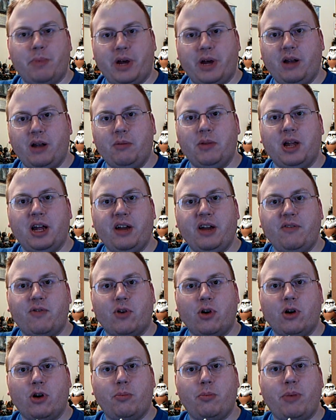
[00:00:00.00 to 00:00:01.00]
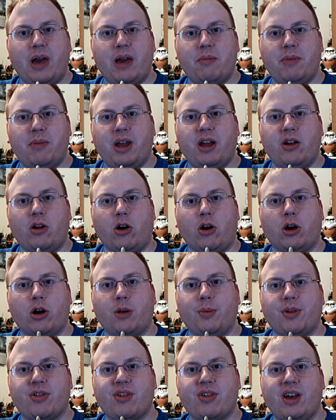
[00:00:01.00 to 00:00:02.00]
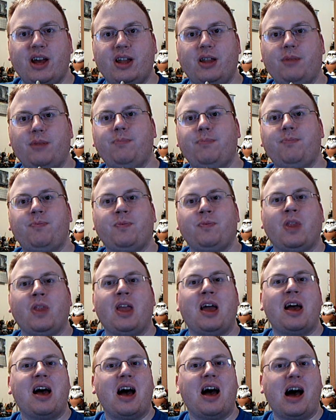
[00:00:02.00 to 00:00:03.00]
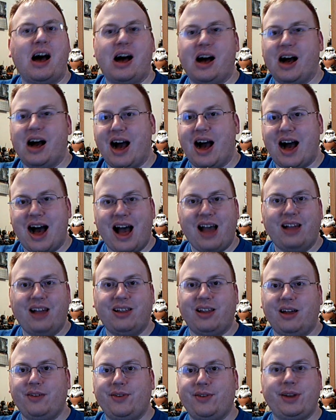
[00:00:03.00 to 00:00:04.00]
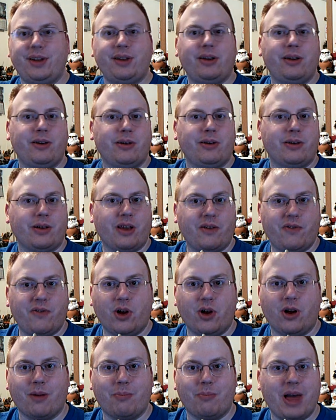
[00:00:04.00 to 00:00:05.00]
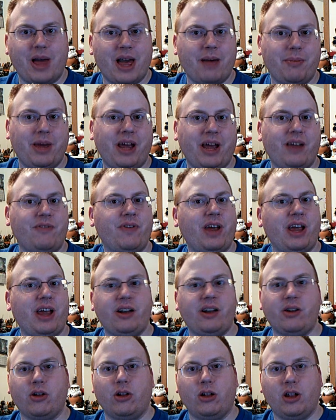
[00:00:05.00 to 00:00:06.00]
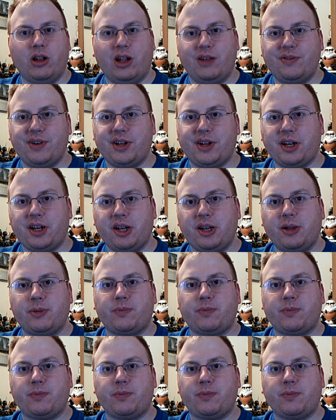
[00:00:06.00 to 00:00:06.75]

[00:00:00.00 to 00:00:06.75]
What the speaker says: Bottom line for Batman Arkham Asylum, I love it. If you're a Batman fan, you'll love it.